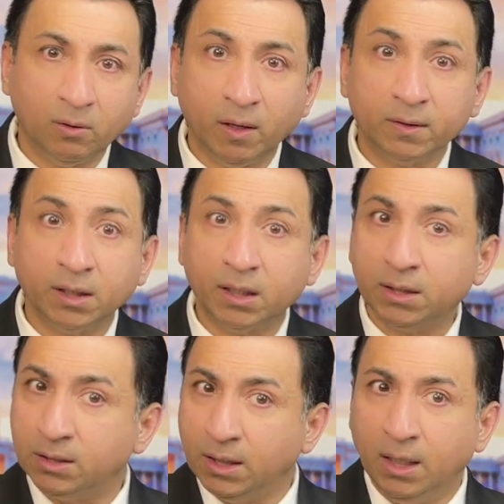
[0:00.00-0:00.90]
that go out
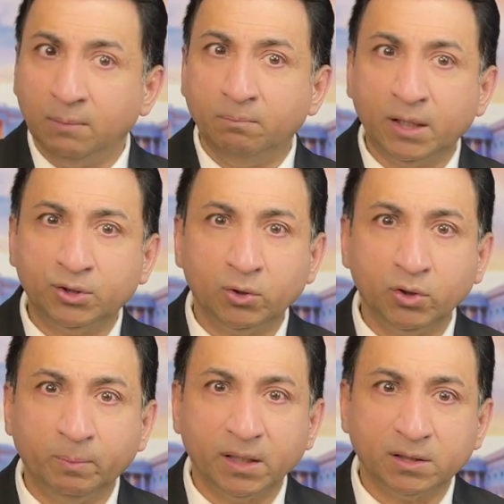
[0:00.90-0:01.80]
there and make
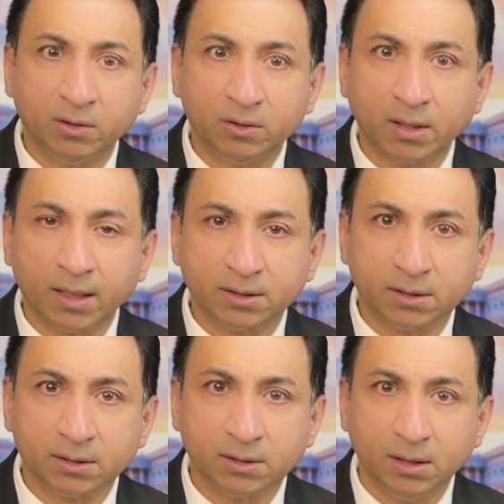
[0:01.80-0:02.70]
sure you pay zero
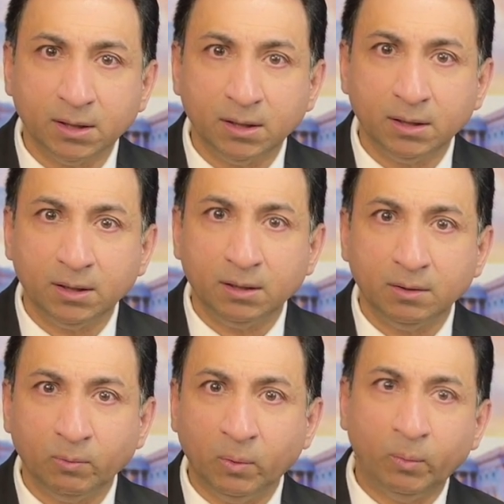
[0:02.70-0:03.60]
taxes.
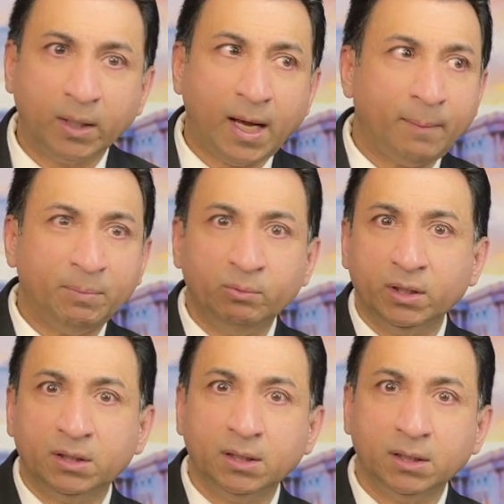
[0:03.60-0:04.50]
Well, what happened
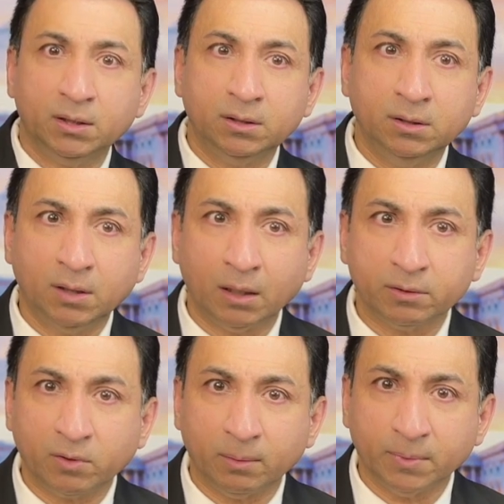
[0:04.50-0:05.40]
with
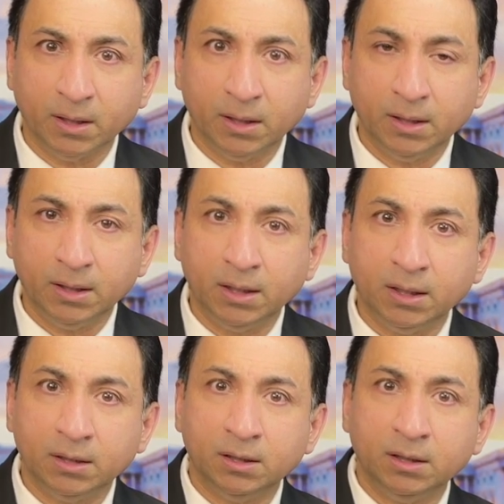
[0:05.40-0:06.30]
Donald Trump?
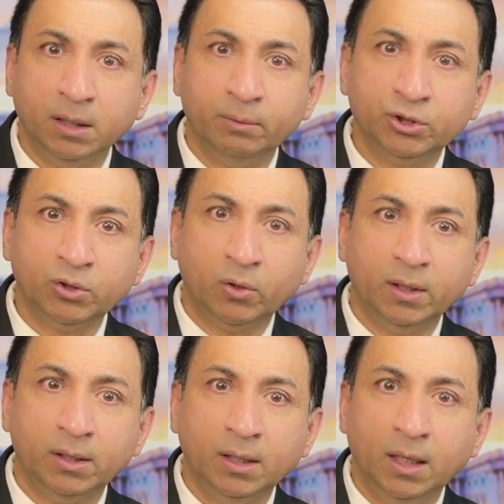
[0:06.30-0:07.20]
He was
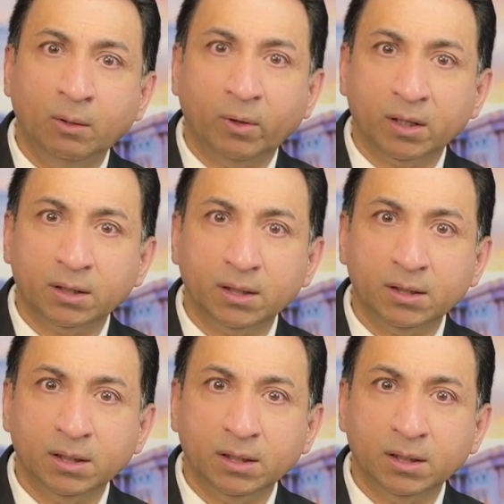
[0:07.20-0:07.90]
showing one of